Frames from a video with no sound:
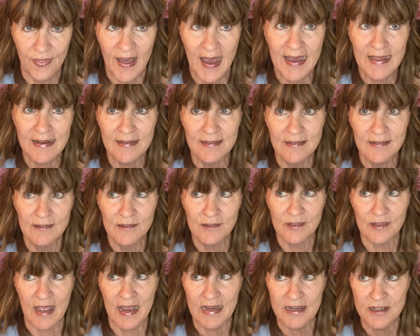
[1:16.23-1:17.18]
That
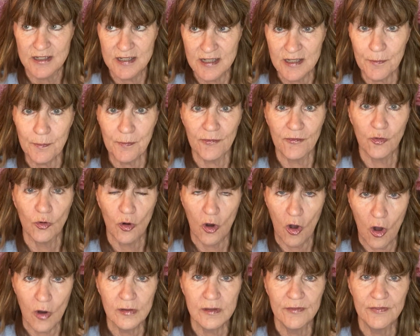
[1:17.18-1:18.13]
is a tip for
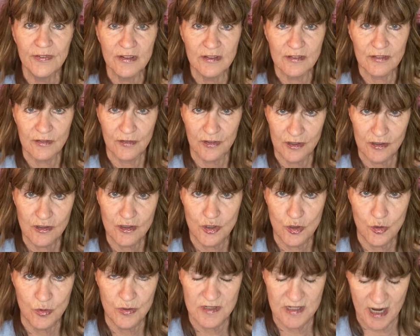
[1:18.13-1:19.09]
all of us this
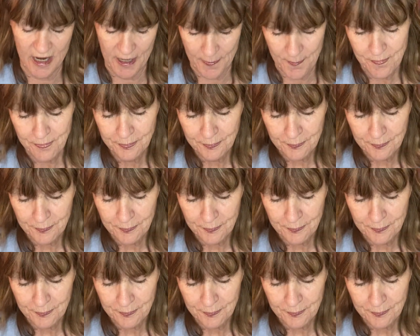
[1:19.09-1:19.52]
Tuesday.